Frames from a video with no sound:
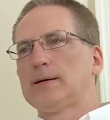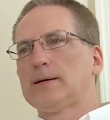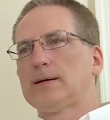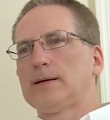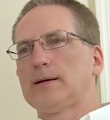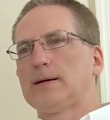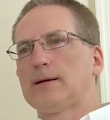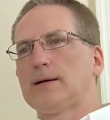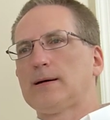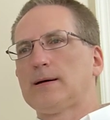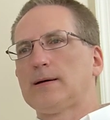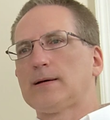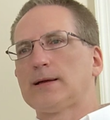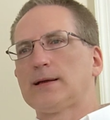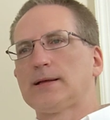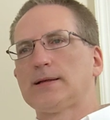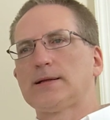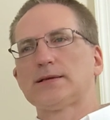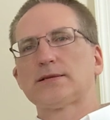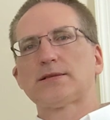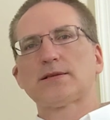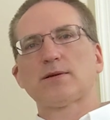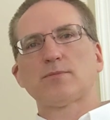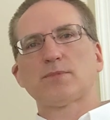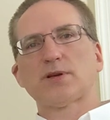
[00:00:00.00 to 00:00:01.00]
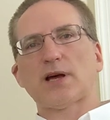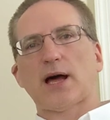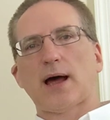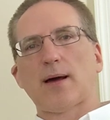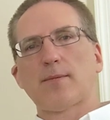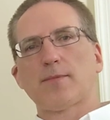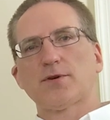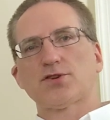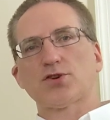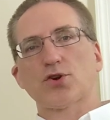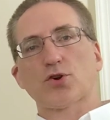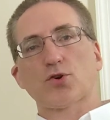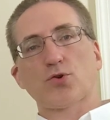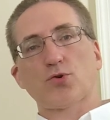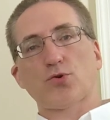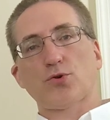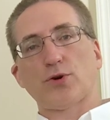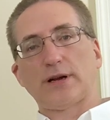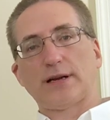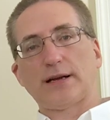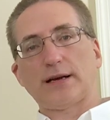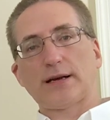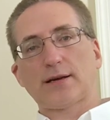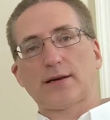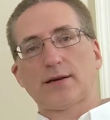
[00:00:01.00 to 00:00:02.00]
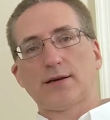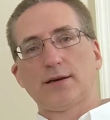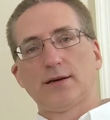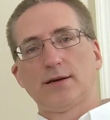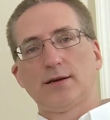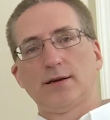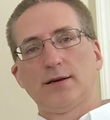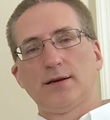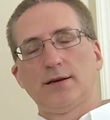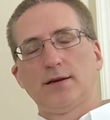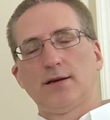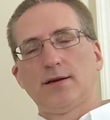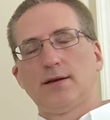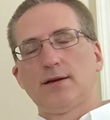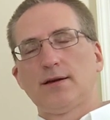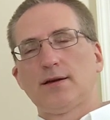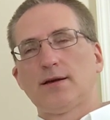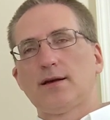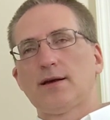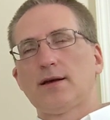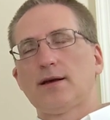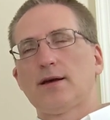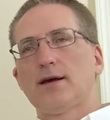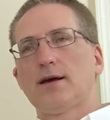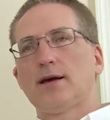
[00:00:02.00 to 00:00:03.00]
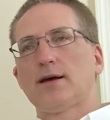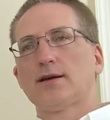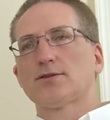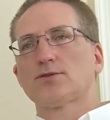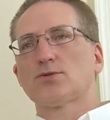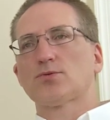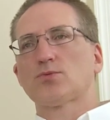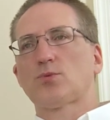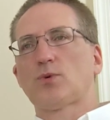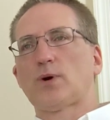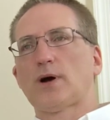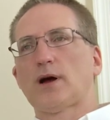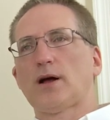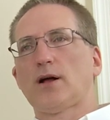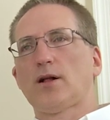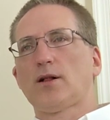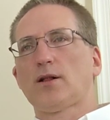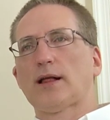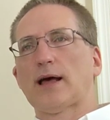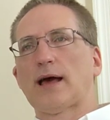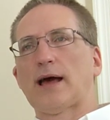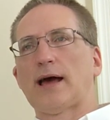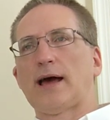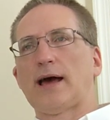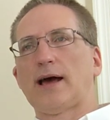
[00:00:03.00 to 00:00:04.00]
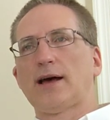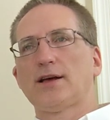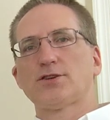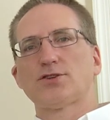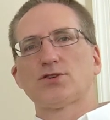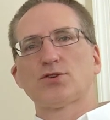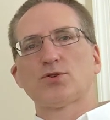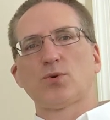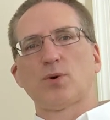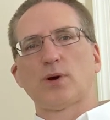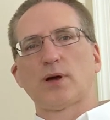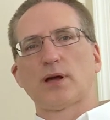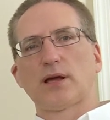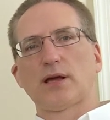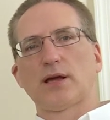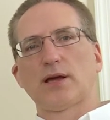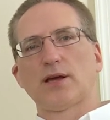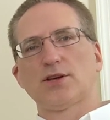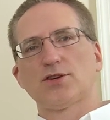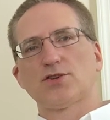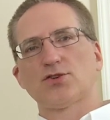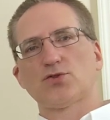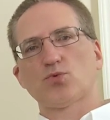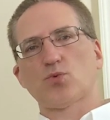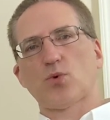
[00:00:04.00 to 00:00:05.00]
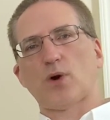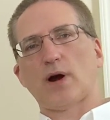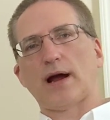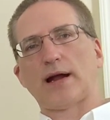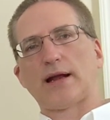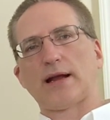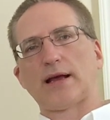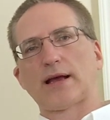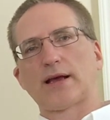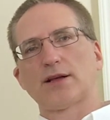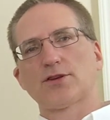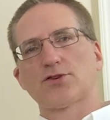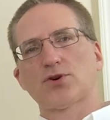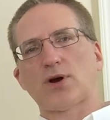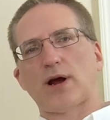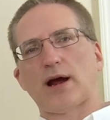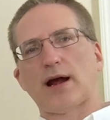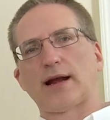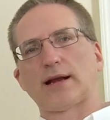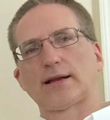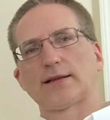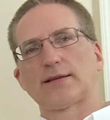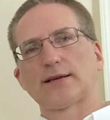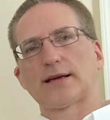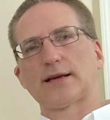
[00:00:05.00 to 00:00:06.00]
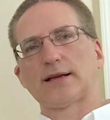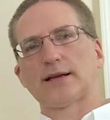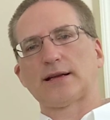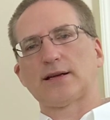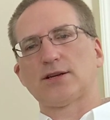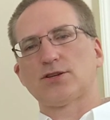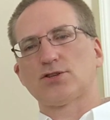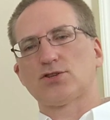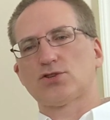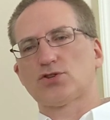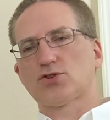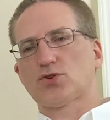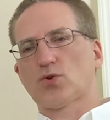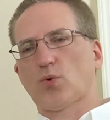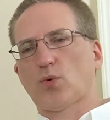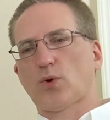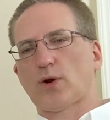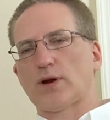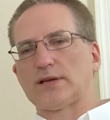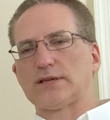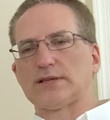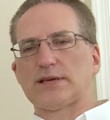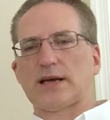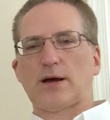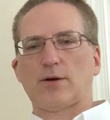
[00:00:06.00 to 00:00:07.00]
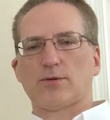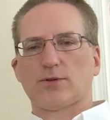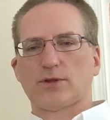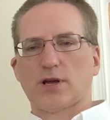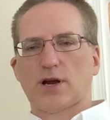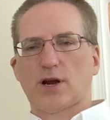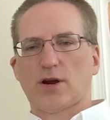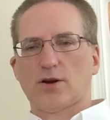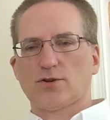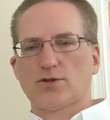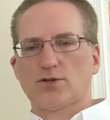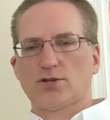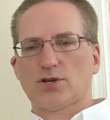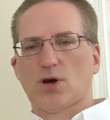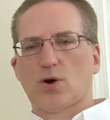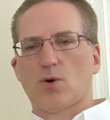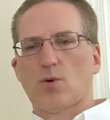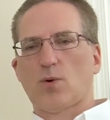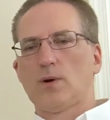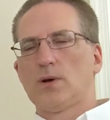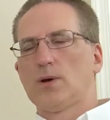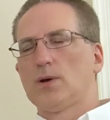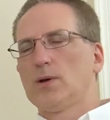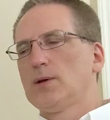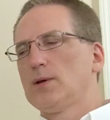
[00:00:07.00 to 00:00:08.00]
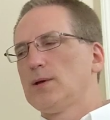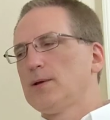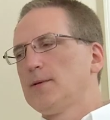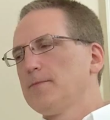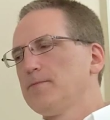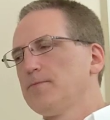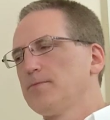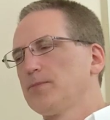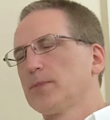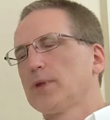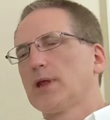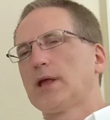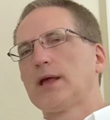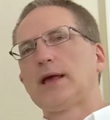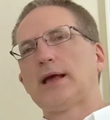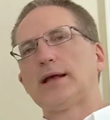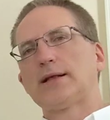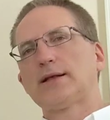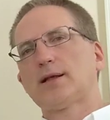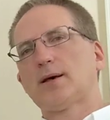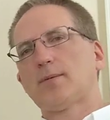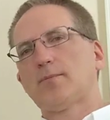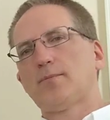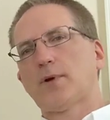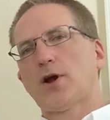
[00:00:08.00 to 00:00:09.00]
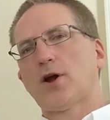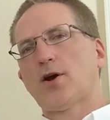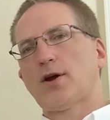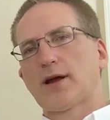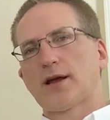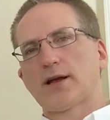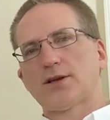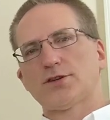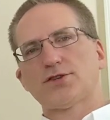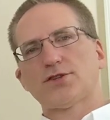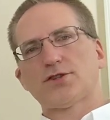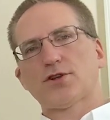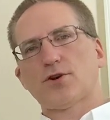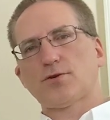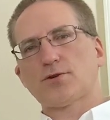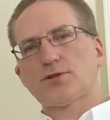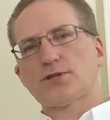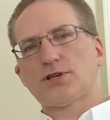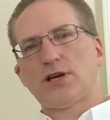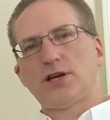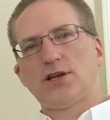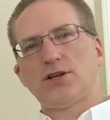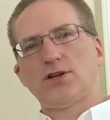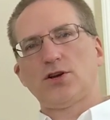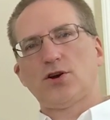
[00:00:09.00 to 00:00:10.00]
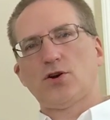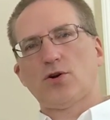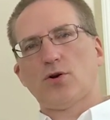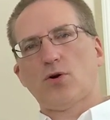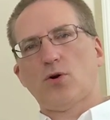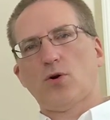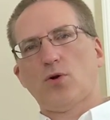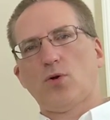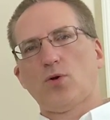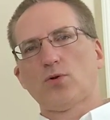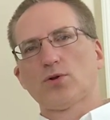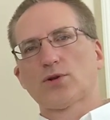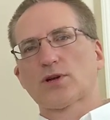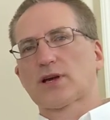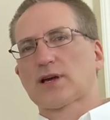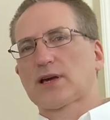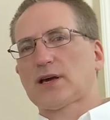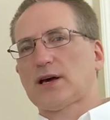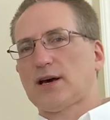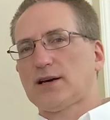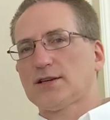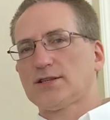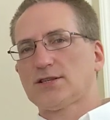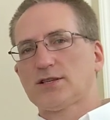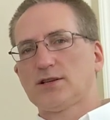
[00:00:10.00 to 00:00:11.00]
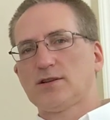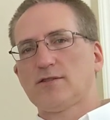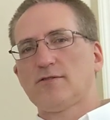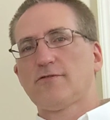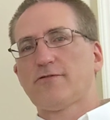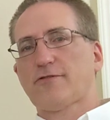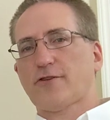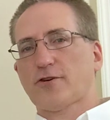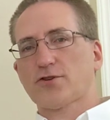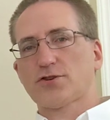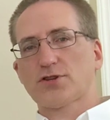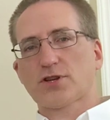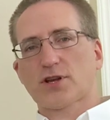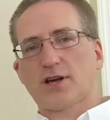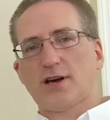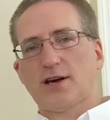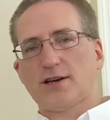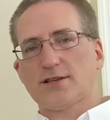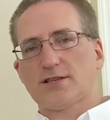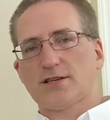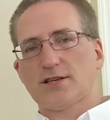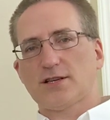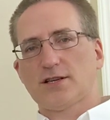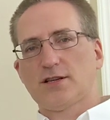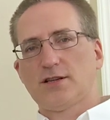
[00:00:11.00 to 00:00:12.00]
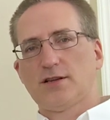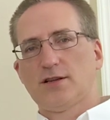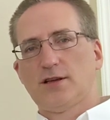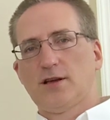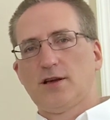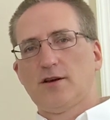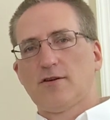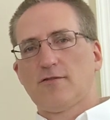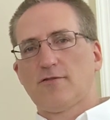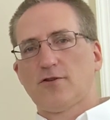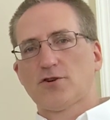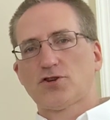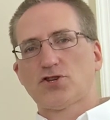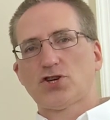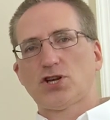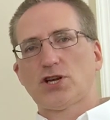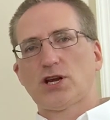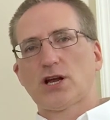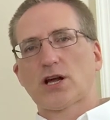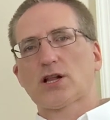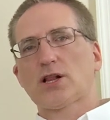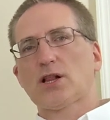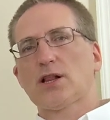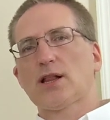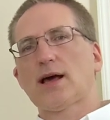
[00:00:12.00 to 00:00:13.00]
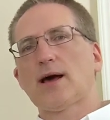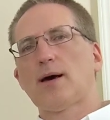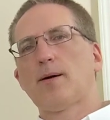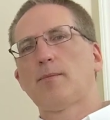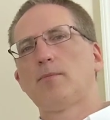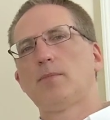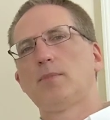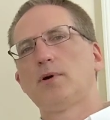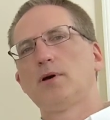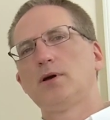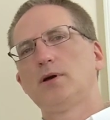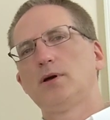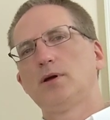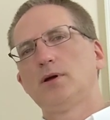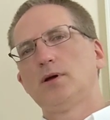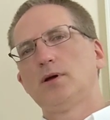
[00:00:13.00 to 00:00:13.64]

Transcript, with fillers: uh, he did some time as a critic as well as doing his writing and trying to get his stories out there. So he ended up marrying his 13 year old cousin, first cousin, Virginia Clemm,